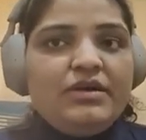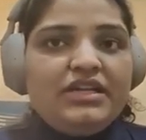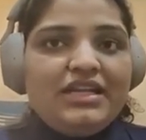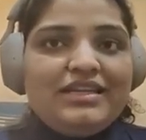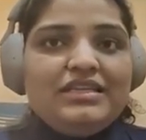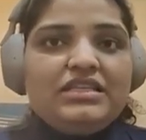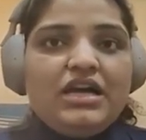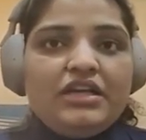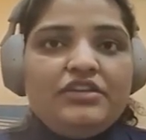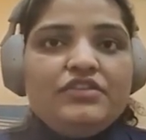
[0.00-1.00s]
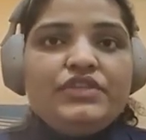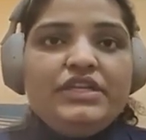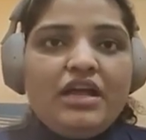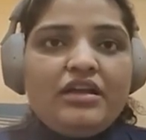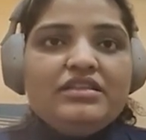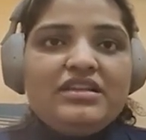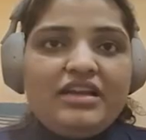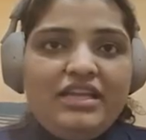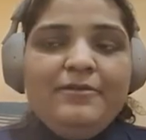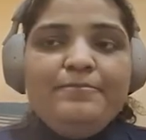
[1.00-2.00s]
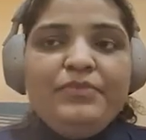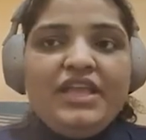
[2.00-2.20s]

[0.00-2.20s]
but it is continuously under study